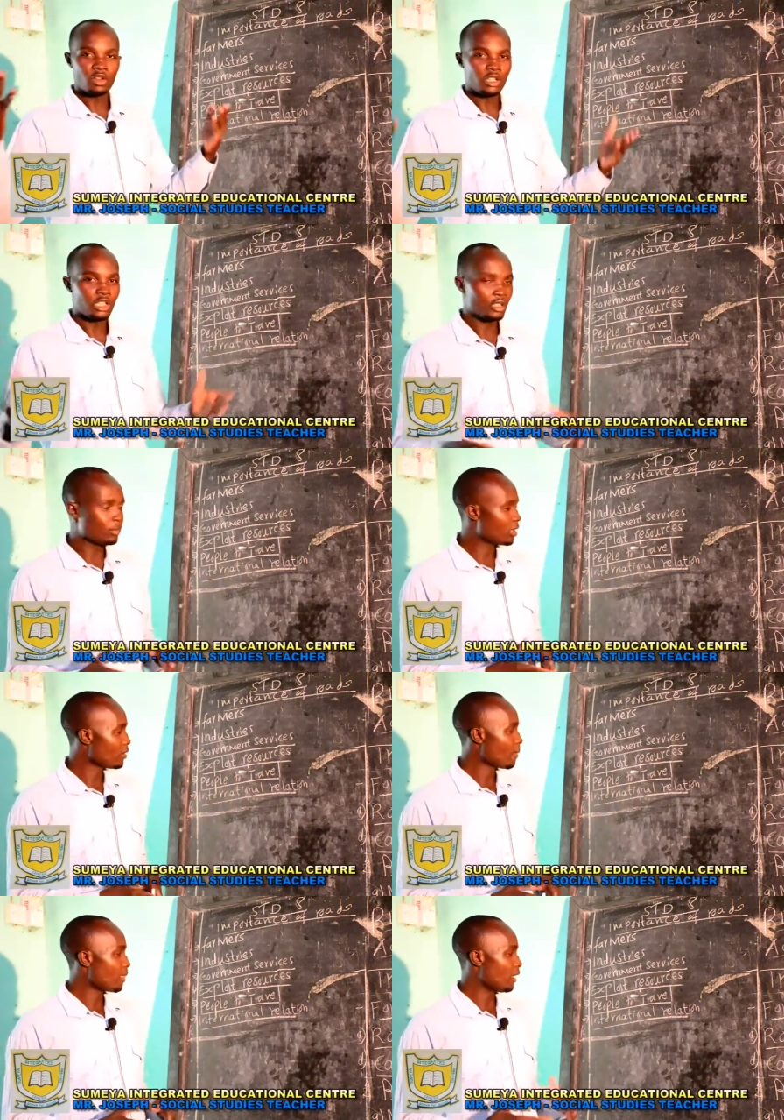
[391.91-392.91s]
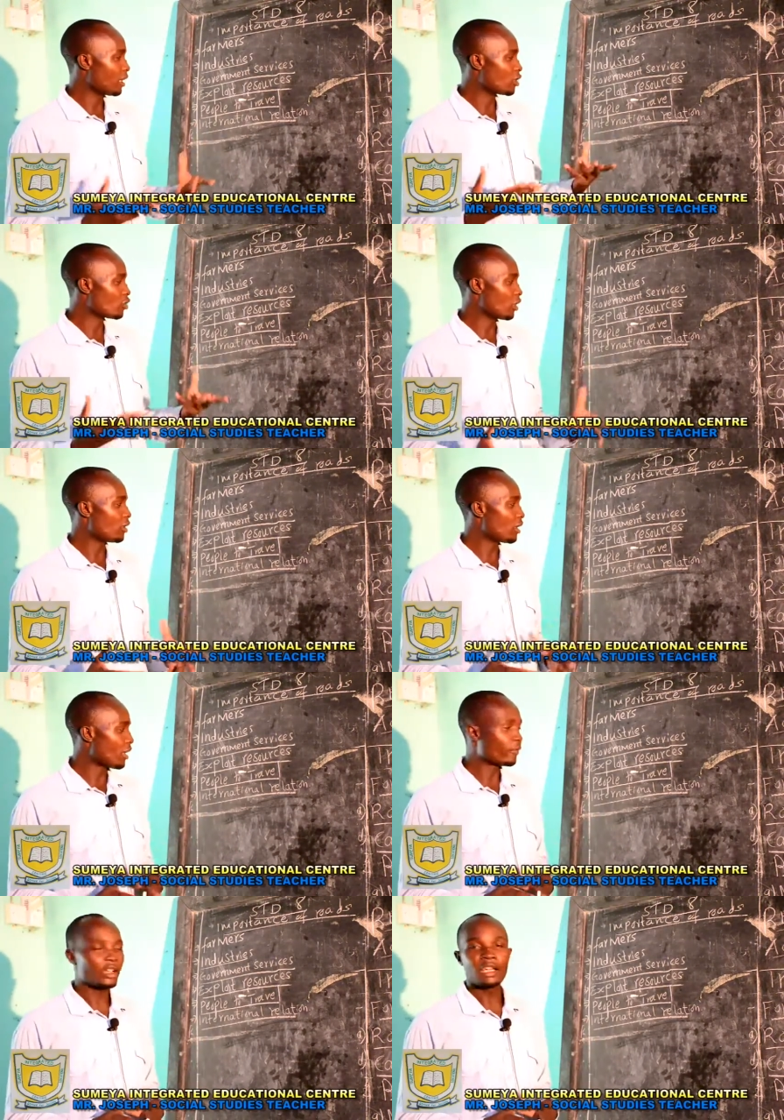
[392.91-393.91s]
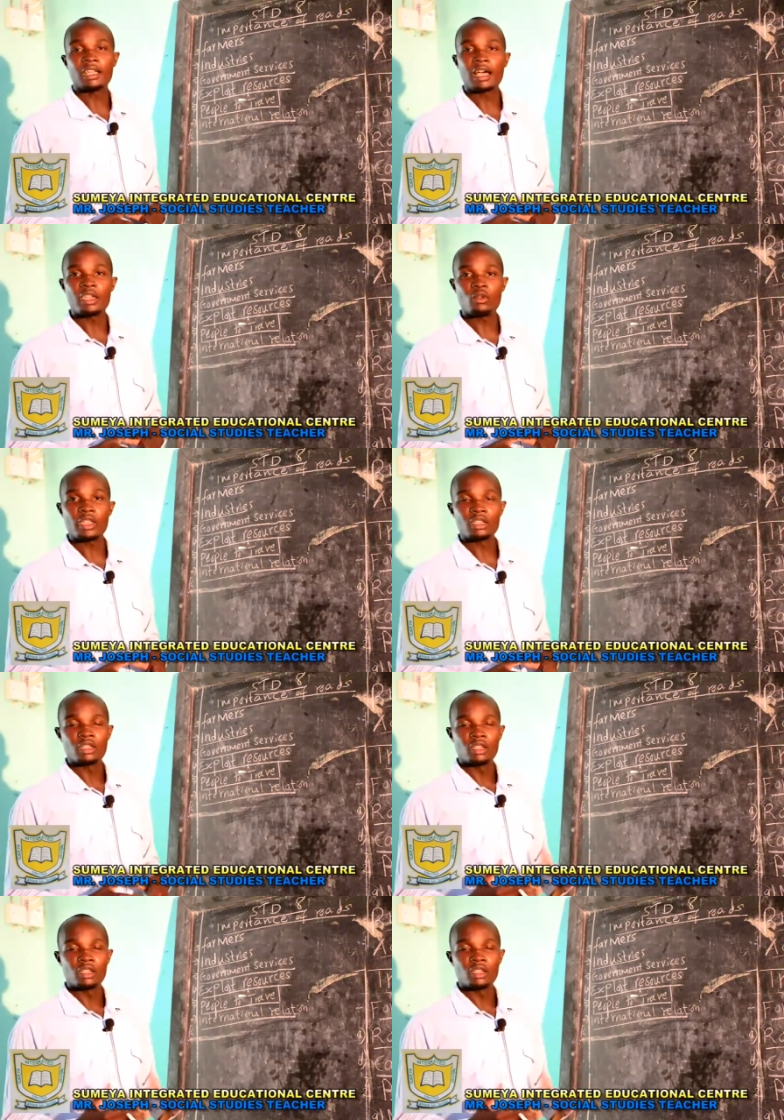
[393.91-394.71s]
in Egypt, like Trans-African Highway.